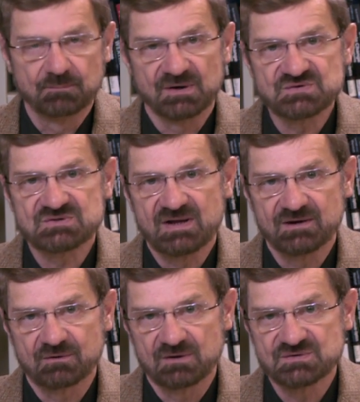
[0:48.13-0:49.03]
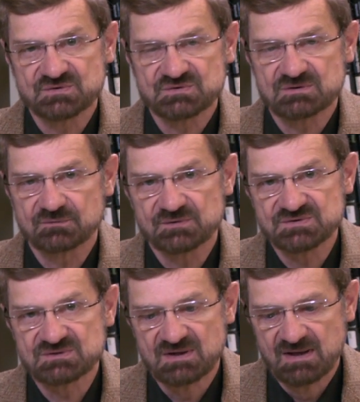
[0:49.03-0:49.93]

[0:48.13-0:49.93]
puck slide across the surface.